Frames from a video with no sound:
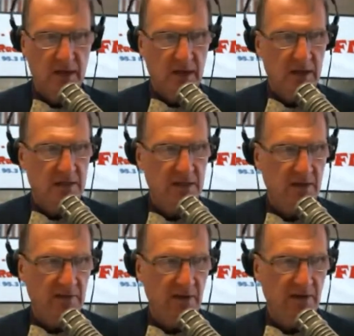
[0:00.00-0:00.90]
in
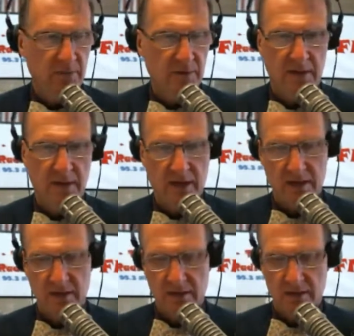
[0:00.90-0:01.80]
self-government
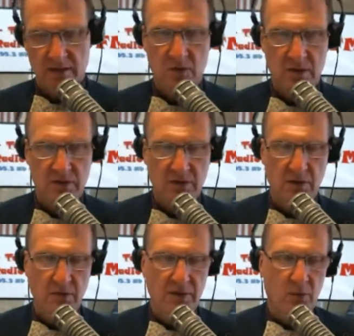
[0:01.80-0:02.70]
and local control,
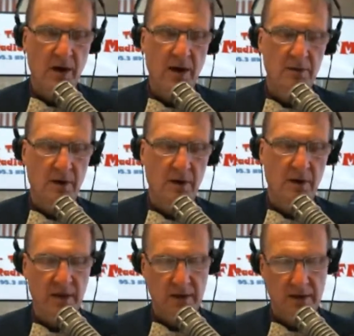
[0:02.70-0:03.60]
well, then why are
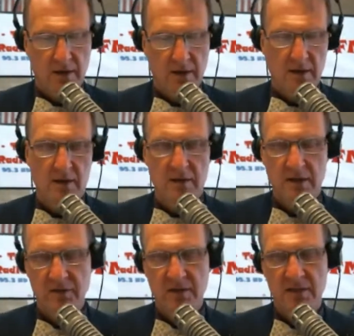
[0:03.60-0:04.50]
they
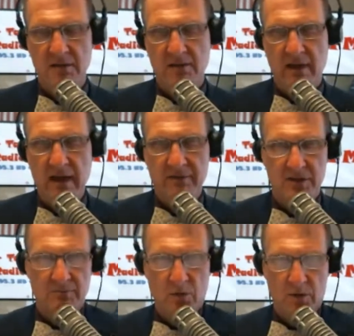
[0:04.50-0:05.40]
giving this lavish
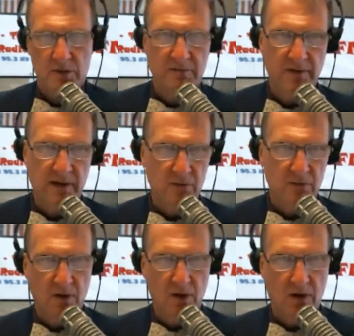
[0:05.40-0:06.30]
support to
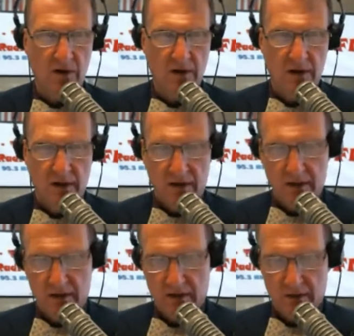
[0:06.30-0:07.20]
federal law,
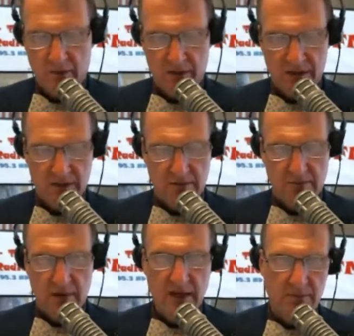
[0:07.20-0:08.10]
which
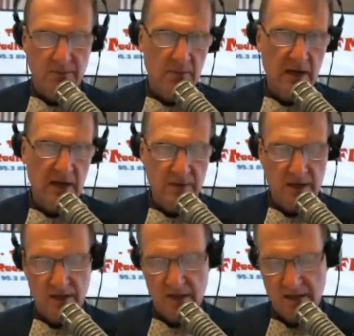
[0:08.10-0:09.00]
may be
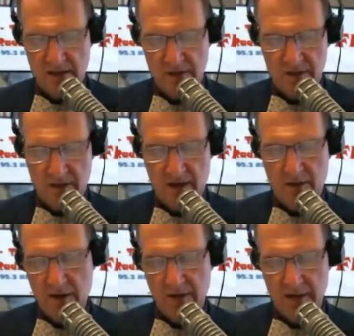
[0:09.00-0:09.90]
unconstitutional?
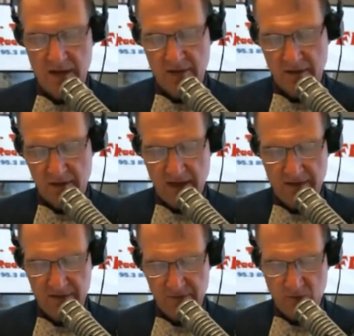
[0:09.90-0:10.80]
Why are they giving
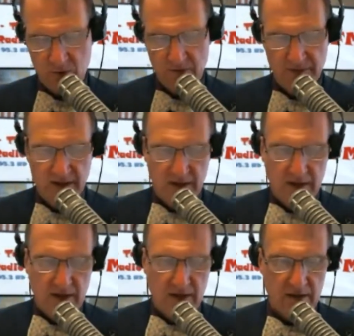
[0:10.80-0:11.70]
lavish support
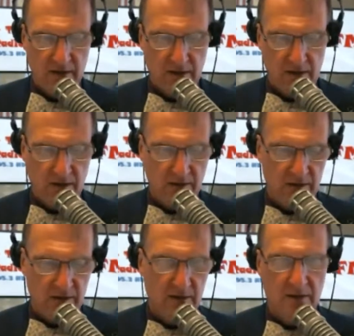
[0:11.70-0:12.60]
on
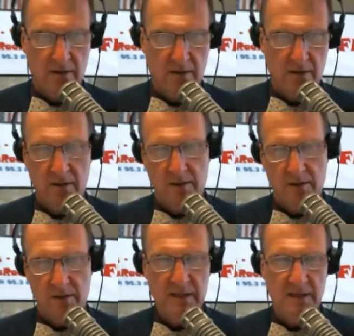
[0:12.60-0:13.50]

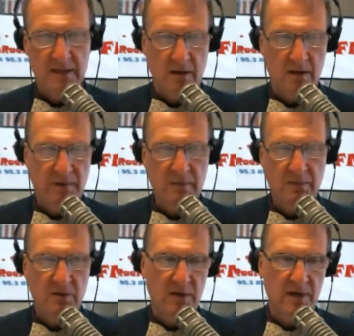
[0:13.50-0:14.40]
limits on people
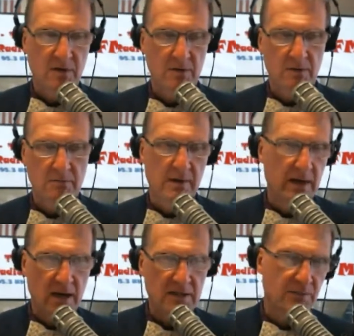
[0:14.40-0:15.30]
who are here by
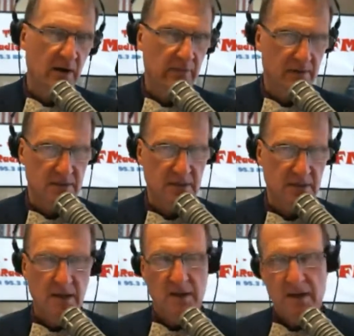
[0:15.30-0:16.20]
God's providence
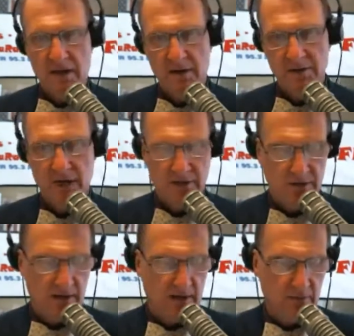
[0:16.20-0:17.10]
here in Chattanooga
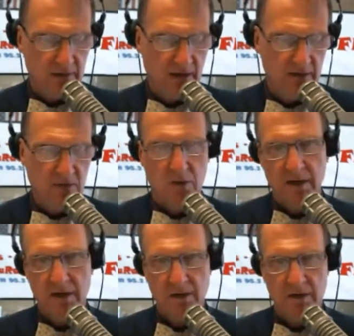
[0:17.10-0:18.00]
and Hamilton County, working
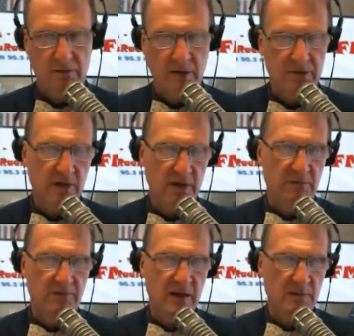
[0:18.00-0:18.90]
hard, trying to rear
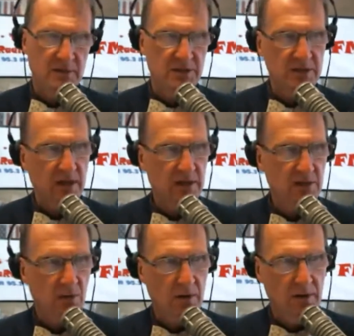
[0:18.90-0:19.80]
families just like
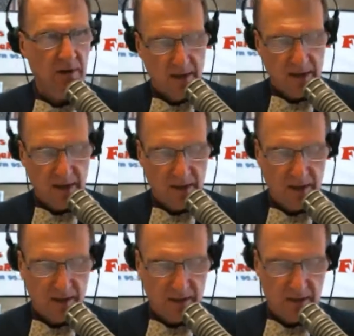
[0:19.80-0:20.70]
you are?
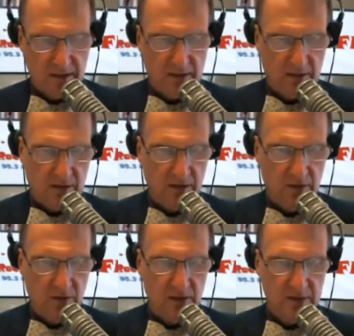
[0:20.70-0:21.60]
And
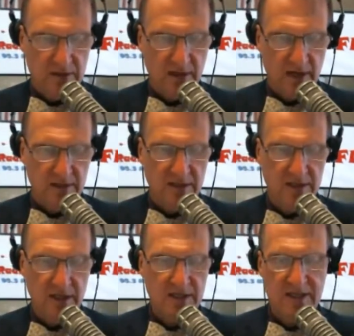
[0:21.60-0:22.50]
here we are saying that
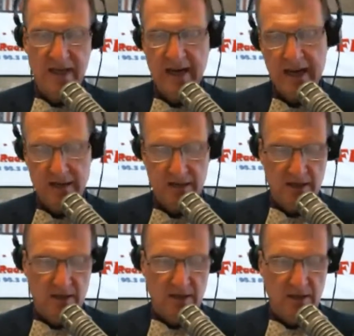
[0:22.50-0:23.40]
cities can't
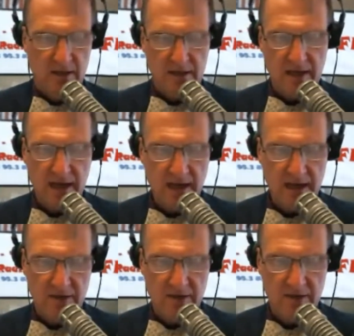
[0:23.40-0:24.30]

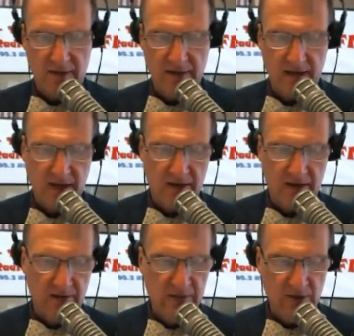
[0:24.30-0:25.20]
do that. They can't
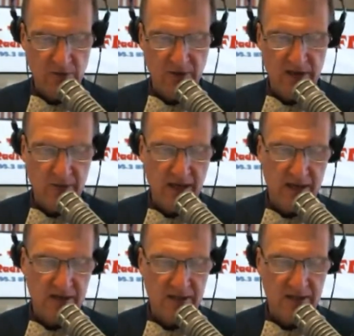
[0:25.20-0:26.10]
limit or prohibit
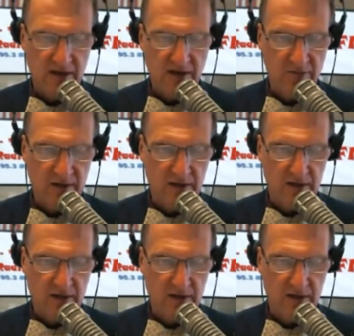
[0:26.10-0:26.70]
any state government